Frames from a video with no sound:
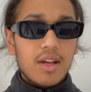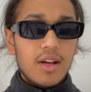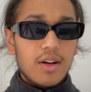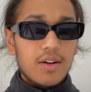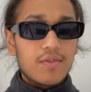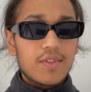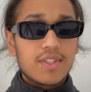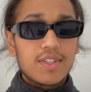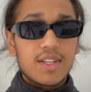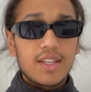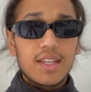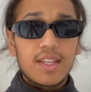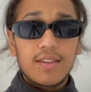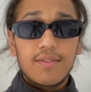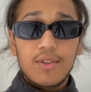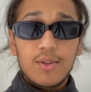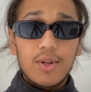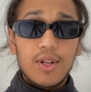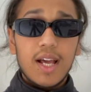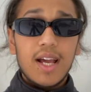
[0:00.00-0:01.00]
Obviously,
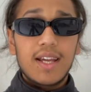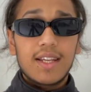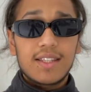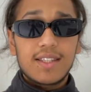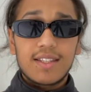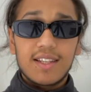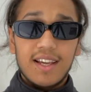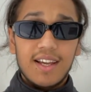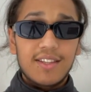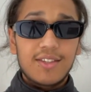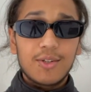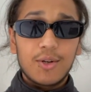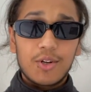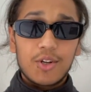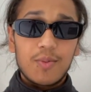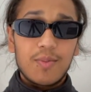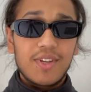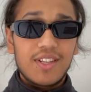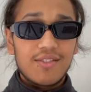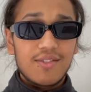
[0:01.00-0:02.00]
if you liked that
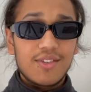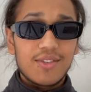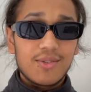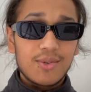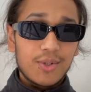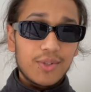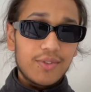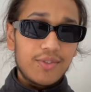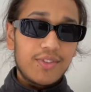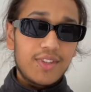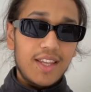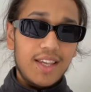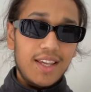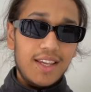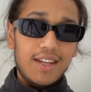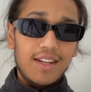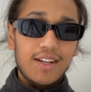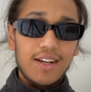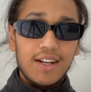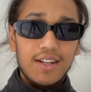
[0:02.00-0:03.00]
documentary sort of
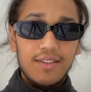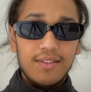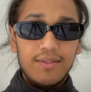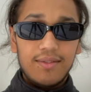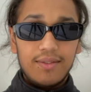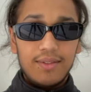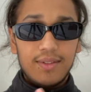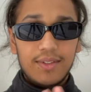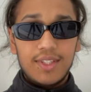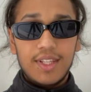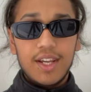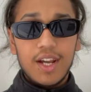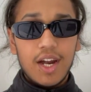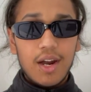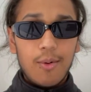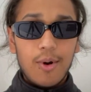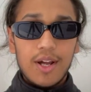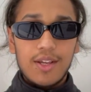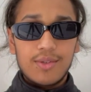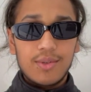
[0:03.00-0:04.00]
thing, kind of
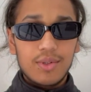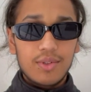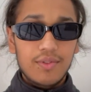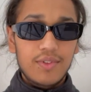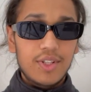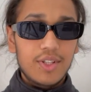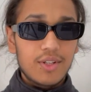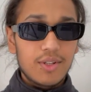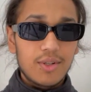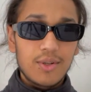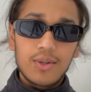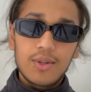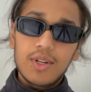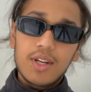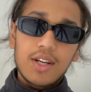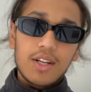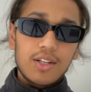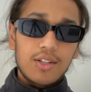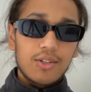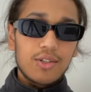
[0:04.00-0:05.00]
DIY sort of video,
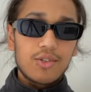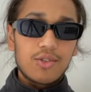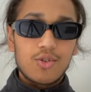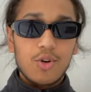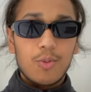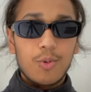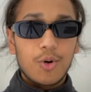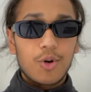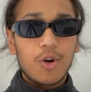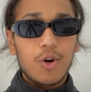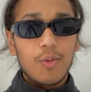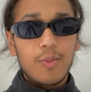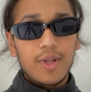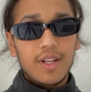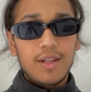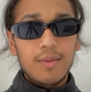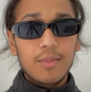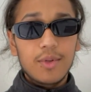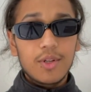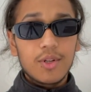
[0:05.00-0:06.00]
just drop a comment,
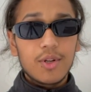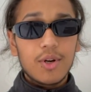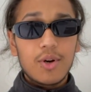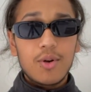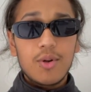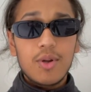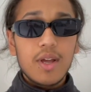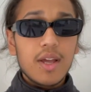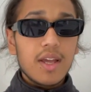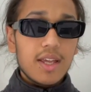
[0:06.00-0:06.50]
let me know.